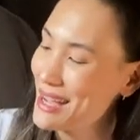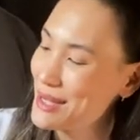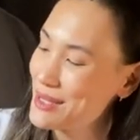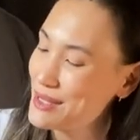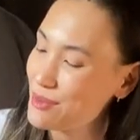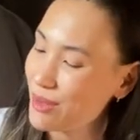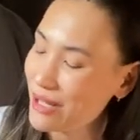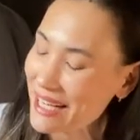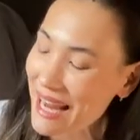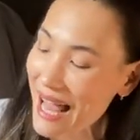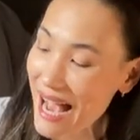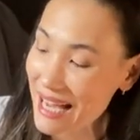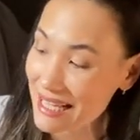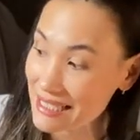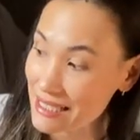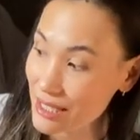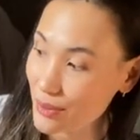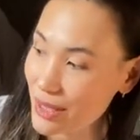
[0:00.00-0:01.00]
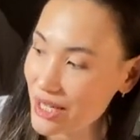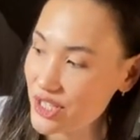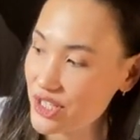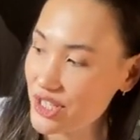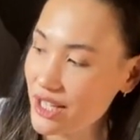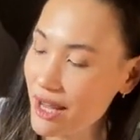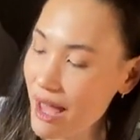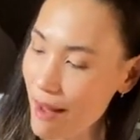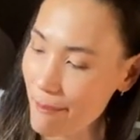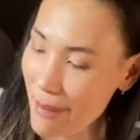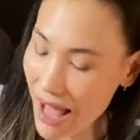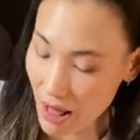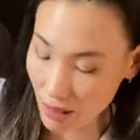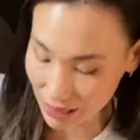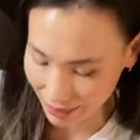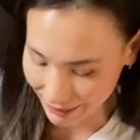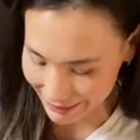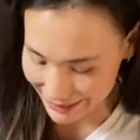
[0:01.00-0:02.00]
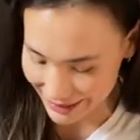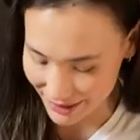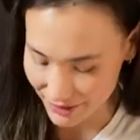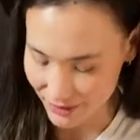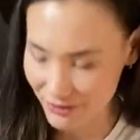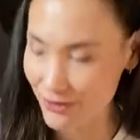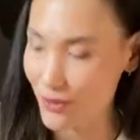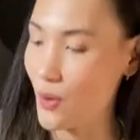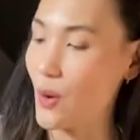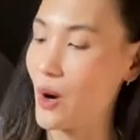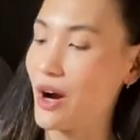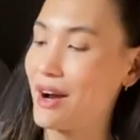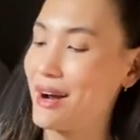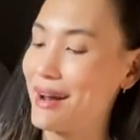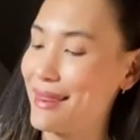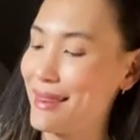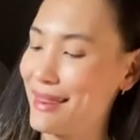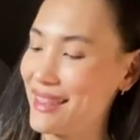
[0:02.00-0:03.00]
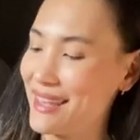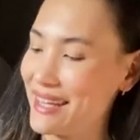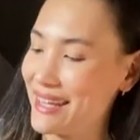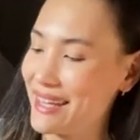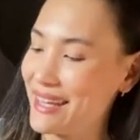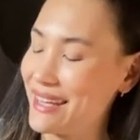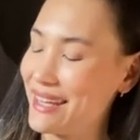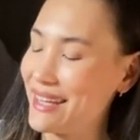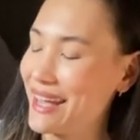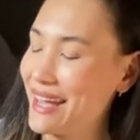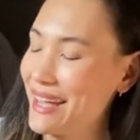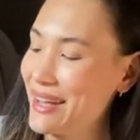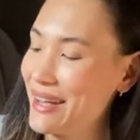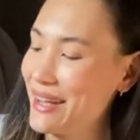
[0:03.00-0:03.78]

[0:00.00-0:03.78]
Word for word: someone had asked a question about looking for the